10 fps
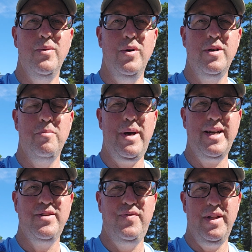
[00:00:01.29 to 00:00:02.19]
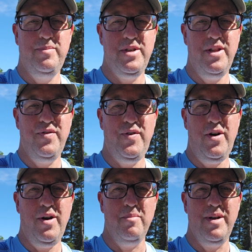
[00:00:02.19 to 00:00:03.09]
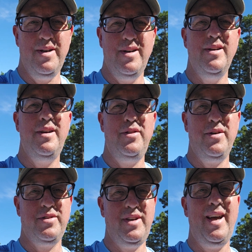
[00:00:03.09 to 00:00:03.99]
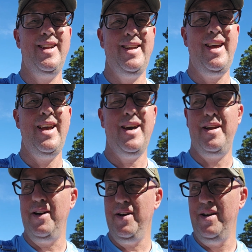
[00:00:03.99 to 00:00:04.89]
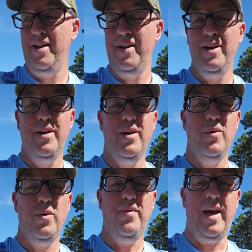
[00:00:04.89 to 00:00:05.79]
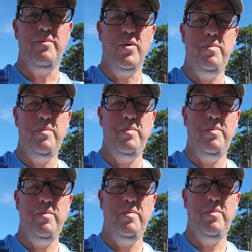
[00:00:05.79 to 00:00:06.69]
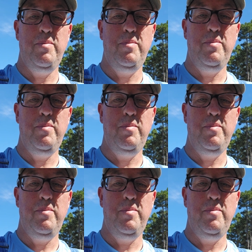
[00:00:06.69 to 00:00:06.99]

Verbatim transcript: Welcome back to Phillips on the Farm. Another exciting day out here. We've had more pigs.